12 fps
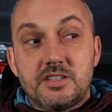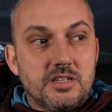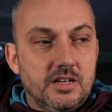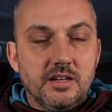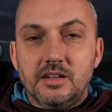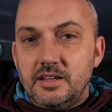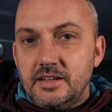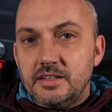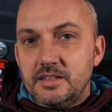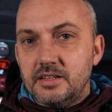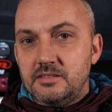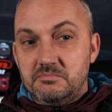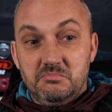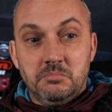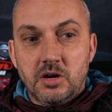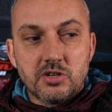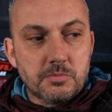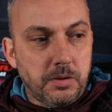certainly that
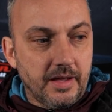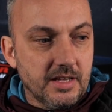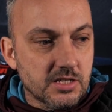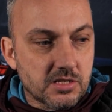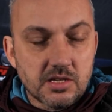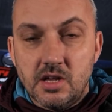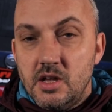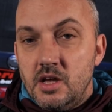most players,